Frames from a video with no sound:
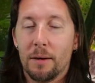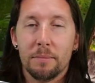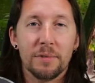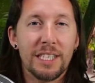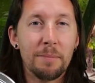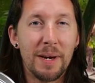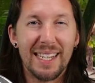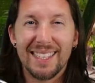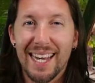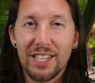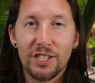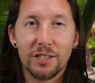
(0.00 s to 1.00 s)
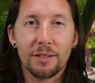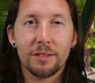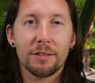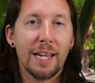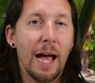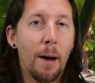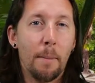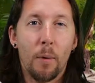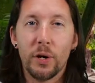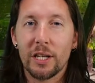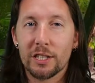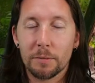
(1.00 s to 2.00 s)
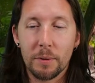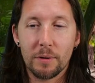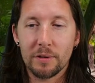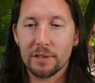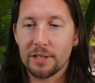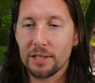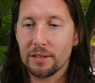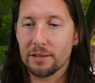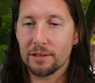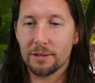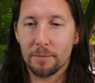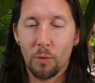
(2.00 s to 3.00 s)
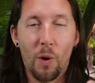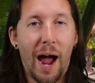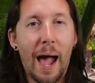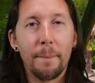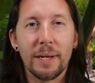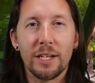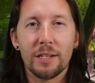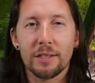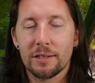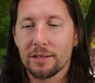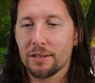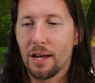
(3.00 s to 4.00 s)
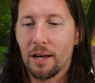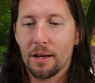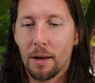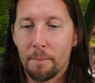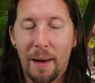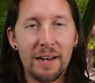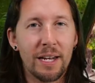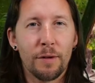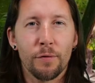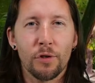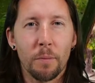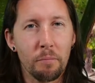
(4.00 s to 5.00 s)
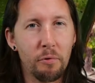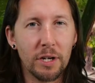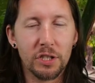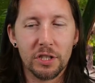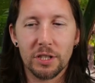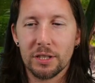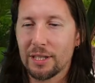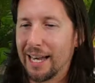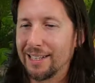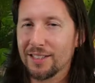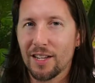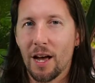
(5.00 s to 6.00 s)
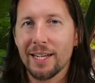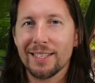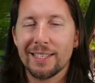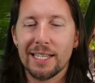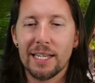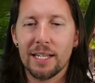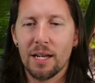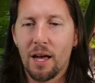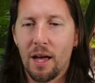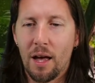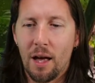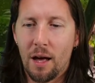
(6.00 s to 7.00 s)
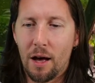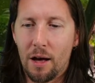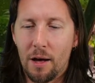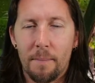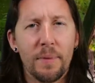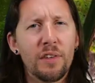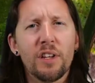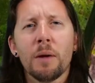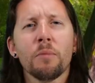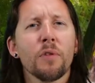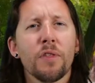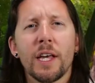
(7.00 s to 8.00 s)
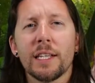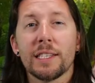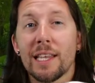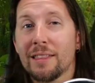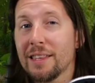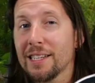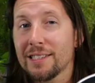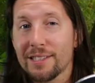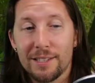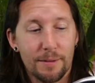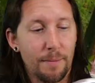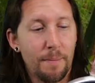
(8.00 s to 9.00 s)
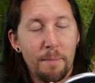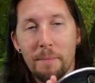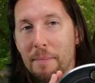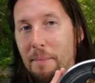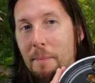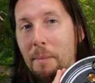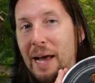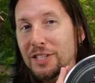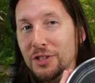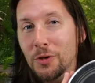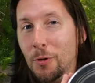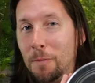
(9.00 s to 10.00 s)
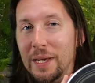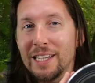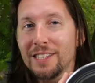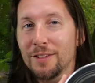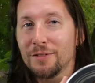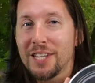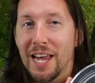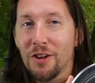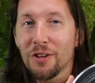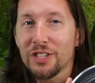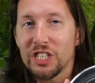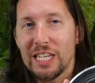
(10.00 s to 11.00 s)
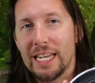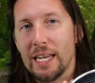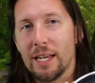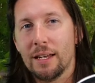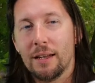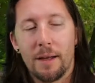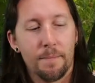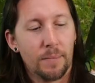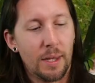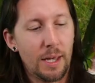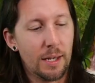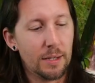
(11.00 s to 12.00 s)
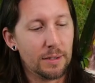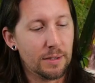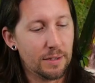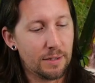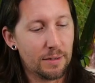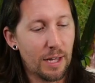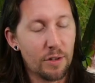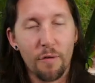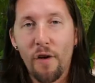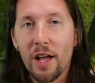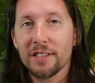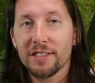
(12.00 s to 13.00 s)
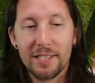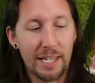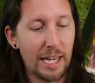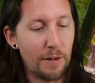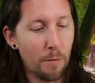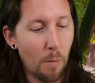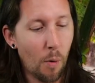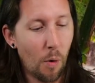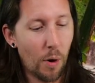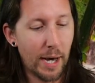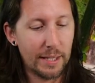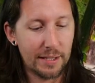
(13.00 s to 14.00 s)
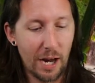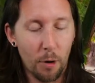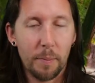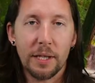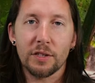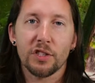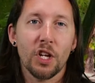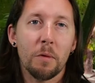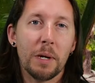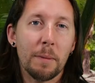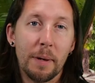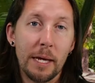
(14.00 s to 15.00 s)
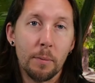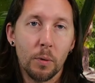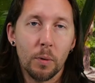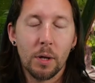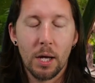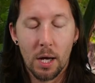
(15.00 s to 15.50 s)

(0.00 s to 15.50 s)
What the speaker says: deep meditations, out-of-body experiences, more happiness, battling through depression, anxiety. There's a number of things that this magical piece of technology here is advancing even more and helping so many people.